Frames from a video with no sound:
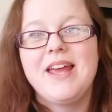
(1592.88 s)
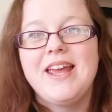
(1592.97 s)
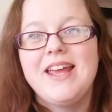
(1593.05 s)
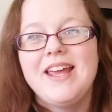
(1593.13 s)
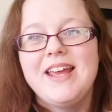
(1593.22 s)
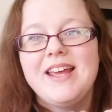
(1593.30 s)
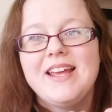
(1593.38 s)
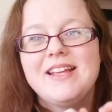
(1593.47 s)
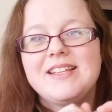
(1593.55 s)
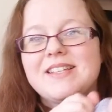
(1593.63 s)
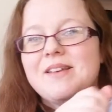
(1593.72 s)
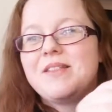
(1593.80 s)

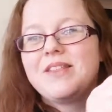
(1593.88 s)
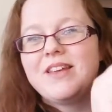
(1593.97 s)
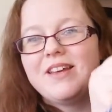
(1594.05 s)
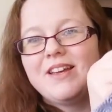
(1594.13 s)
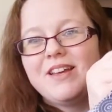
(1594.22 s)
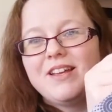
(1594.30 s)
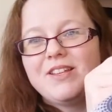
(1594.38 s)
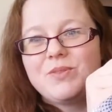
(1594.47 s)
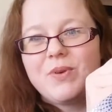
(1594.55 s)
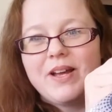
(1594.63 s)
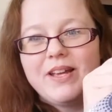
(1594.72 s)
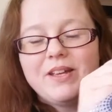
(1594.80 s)
is the
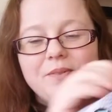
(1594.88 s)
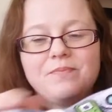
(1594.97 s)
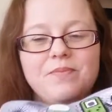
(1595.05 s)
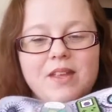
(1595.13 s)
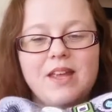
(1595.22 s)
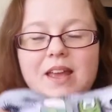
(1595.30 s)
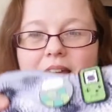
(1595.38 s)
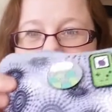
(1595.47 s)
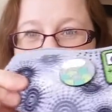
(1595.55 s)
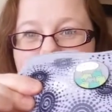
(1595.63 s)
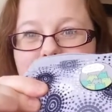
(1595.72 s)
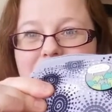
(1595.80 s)
Zweig,
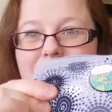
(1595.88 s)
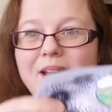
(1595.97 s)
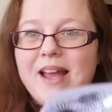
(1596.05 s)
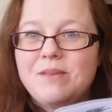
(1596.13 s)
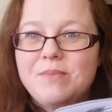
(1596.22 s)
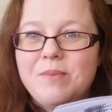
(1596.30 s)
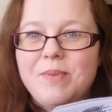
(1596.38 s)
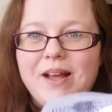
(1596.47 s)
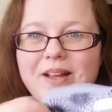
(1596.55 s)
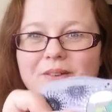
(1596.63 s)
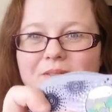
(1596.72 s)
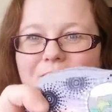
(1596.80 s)
kept in my handmade
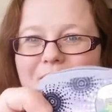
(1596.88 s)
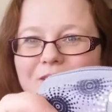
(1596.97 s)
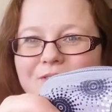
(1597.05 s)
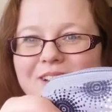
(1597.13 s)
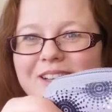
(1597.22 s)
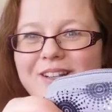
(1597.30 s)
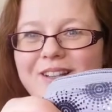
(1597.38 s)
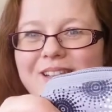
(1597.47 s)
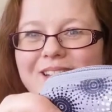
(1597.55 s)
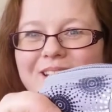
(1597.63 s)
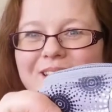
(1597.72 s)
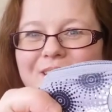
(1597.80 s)
bag with my lovely
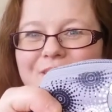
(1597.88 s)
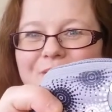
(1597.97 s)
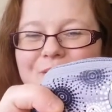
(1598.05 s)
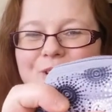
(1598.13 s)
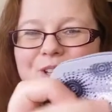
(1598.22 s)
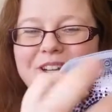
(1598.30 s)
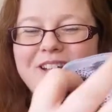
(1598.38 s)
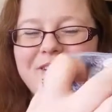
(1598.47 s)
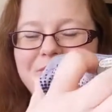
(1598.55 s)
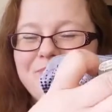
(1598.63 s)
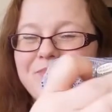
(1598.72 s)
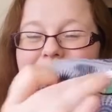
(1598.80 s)
little
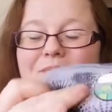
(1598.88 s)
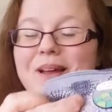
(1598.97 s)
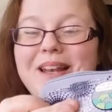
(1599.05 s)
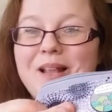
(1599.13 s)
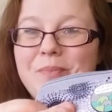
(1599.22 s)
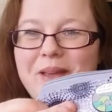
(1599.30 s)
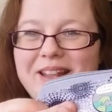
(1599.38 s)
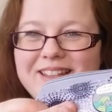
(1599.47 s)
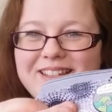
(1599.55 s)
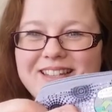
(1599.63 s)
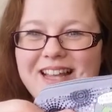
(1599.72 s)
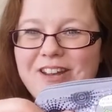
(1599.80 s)
crochet, my little
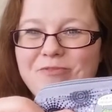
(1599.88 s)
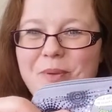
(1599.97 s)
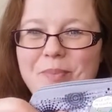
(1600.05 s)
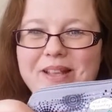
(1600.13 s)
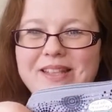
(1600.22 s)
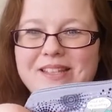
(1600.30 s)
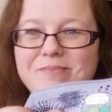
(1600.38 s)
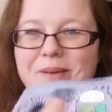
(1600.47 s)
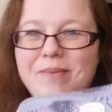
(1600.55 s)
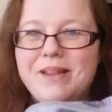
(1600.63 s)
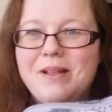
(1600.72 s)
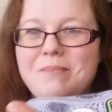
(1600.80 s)
pins. I love my pins.
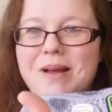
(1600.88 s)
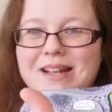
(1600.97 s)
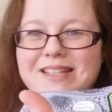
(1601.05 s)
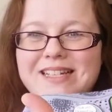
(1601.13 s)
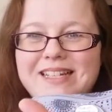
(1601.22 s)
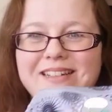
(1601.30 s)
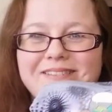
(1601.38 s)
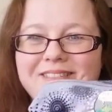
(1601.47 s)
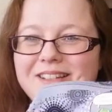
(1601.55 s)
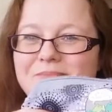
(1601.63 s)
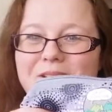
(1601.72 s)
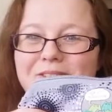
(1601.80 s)
My little Marceline
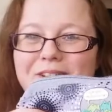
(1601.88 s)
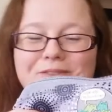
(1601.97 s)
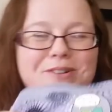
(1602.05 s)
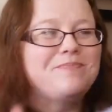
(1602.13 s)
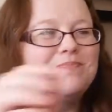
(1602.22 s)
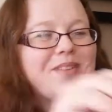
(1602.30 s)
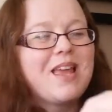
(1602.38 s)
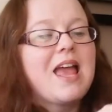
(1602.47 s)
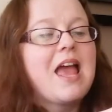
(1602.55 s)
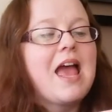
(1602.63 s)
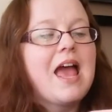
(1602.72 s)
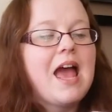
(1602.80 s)
is my favourite.
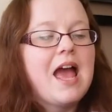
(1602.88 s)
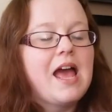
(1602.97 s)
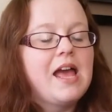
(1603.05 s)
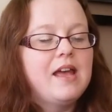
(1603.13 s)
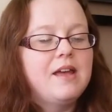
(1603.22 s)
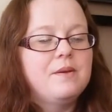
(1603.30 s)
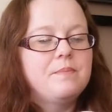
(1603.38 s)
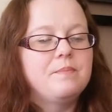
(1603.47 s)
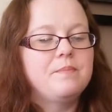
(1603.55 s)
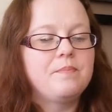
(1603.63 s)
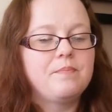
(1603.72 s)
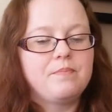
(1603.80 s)

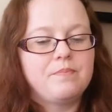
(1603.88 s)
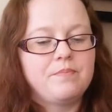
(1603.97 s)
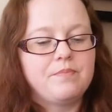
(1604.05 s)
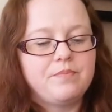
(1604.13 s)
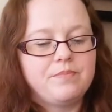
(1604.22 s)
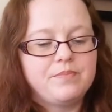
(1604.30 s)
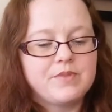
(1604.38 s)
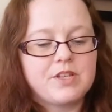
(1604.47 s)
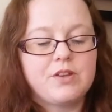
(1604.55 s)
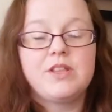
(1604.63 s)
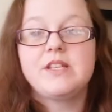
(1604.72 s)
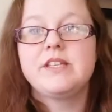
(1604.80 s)

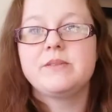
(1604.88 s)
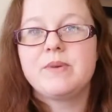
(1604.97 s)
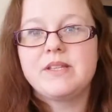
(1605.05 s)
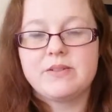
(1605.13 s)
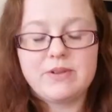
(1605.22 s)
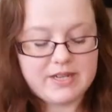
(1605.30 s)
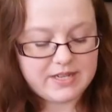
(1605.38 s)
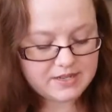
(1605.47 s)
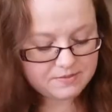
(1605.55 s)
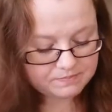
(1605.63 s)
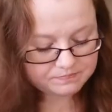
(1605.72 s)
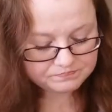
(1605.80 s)
So this is my Zweig.